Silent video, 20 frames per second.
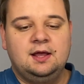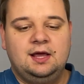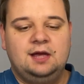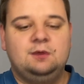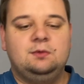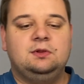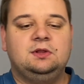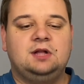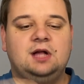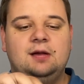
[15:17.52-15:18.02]
and
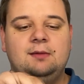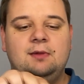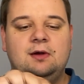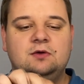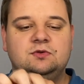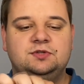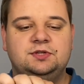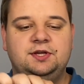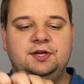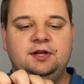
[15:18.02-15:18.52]
it will come
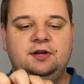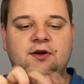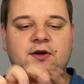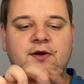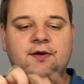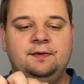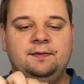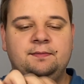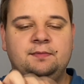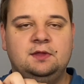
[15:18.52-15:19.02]
out
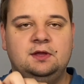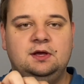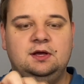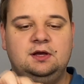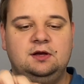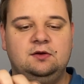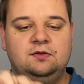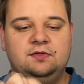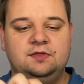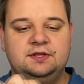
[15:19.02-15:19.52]
here
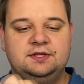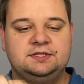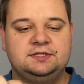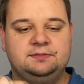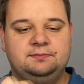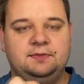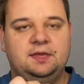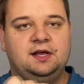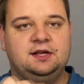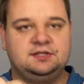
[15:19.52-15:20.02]
on
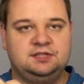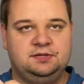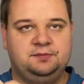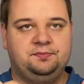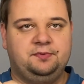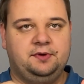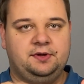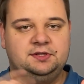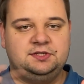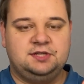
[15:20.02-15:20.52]
this
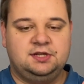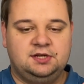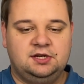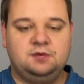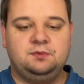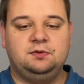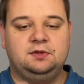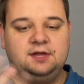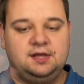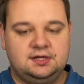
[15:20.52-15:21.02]
exit point, and
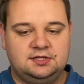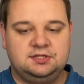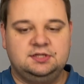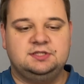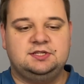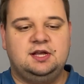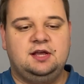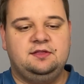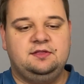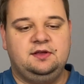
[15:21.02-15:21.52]
it will get
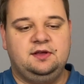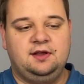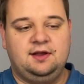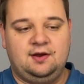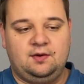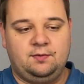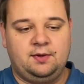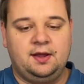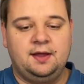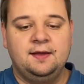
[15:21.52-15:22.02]
inside the
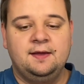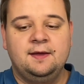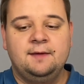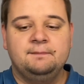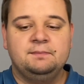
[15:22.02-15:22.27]
airway.